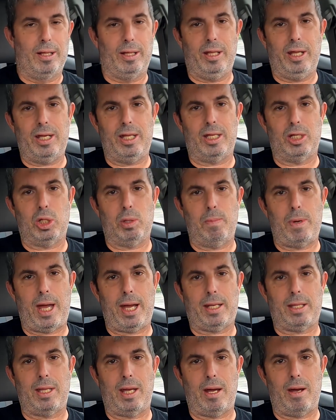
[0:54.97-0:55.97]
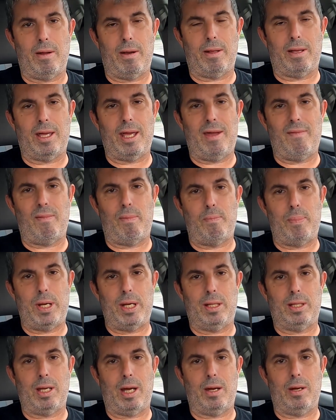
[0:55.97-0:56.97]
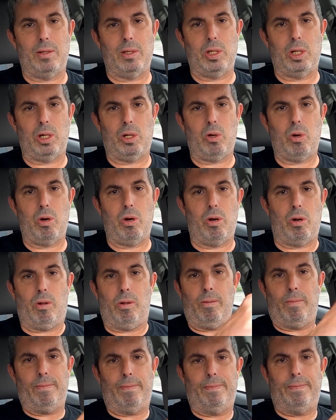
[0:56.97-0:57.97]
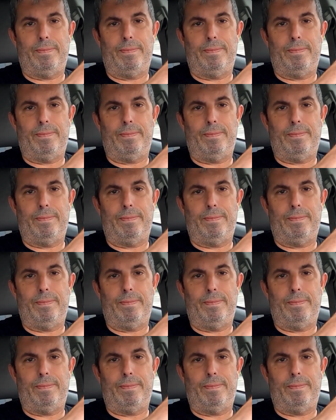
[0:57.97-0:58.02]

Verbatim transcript: laid the smack down and gave a beat down to the Colonel.